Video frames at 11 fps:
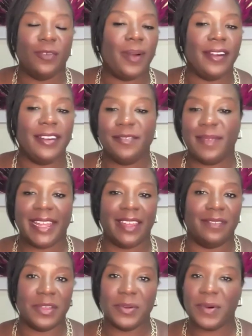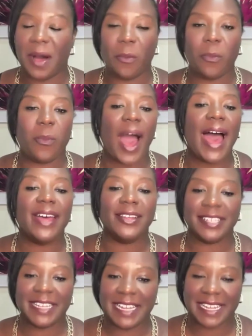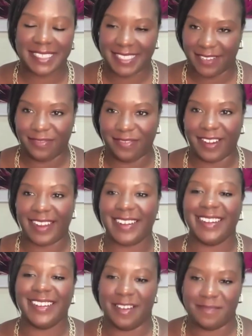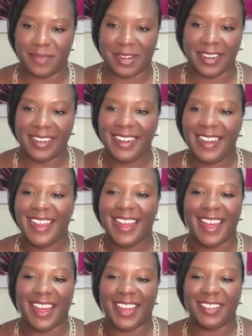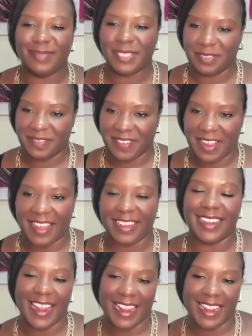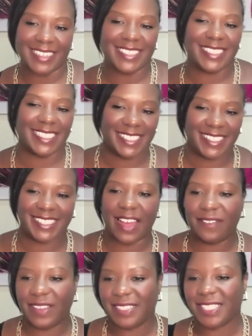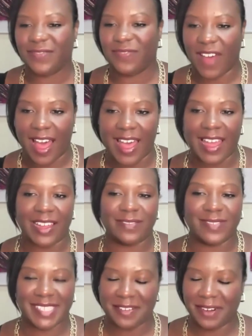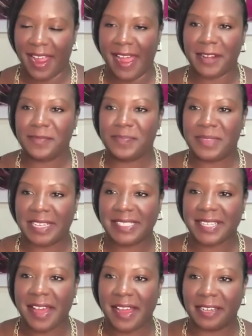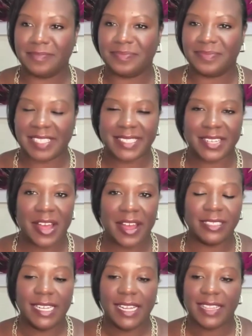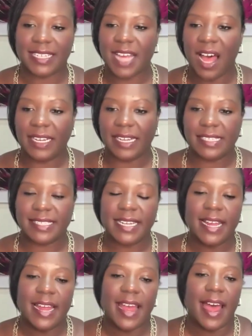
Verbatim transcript: your partner may give you a wildly different number. Um, so we've got eight, six, sevens, fives. Okay that's good. That's good. That's honest.